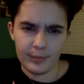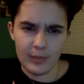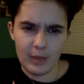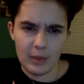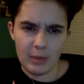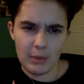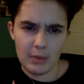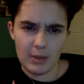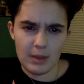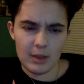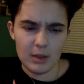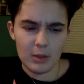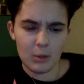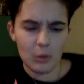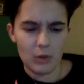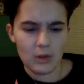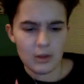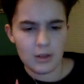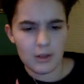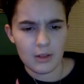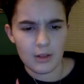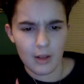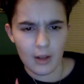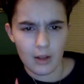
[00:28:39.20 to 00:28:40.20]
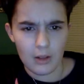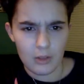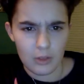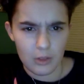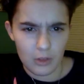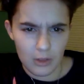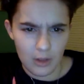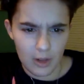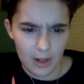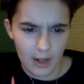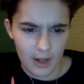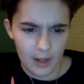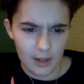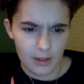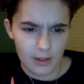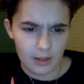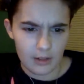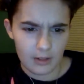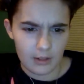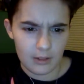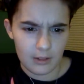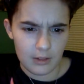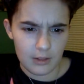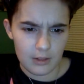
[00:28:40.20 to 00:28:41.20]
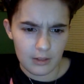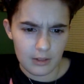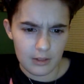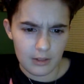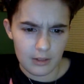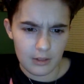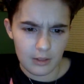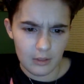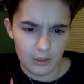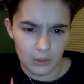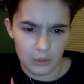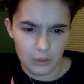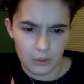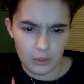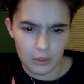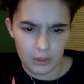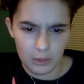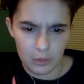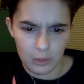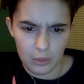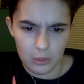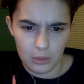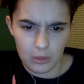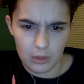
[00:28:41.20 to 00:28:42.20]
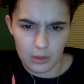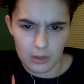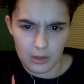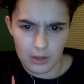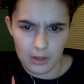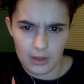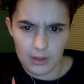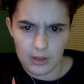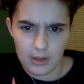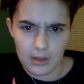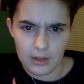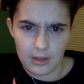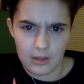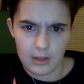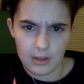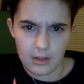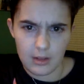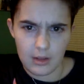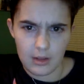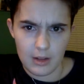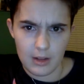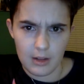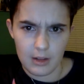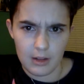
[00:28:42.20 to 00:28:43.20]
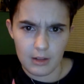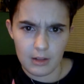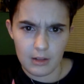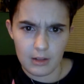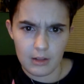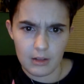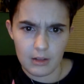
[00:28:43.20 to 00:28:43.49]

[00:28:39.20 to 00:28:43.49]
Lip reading: Maybe it wasn't under Alex. Oh, no, because that's the end of that.